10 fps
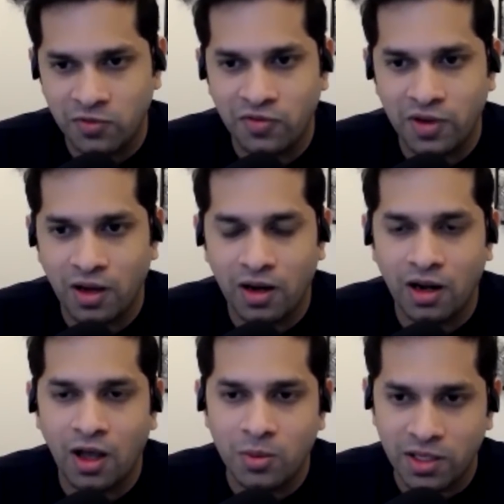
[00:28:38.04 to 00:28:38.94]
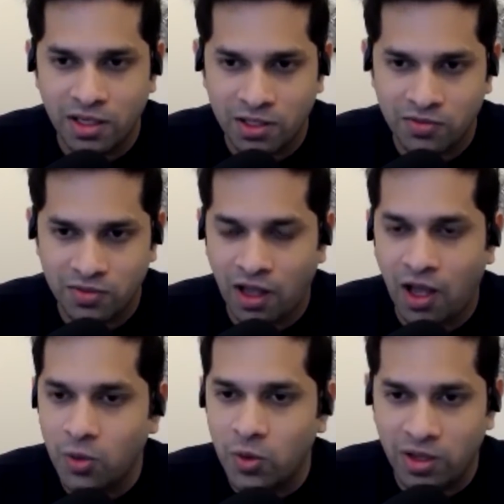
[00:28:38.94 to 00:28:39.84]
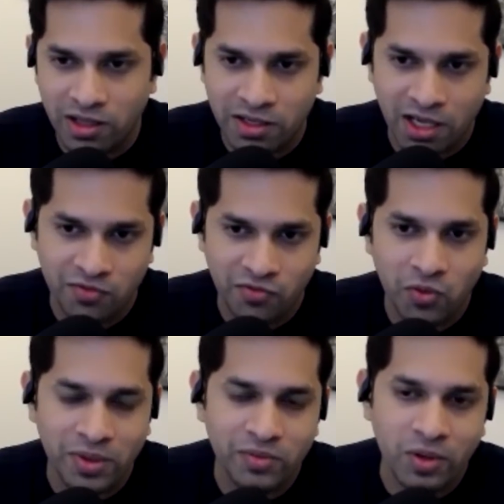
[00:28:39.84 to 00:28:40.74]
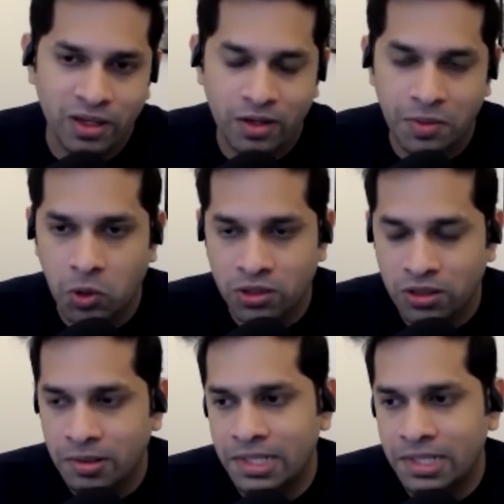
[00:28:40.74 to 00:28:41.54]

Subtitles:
figure how many tasks, how good are their tasks for when working remote, right?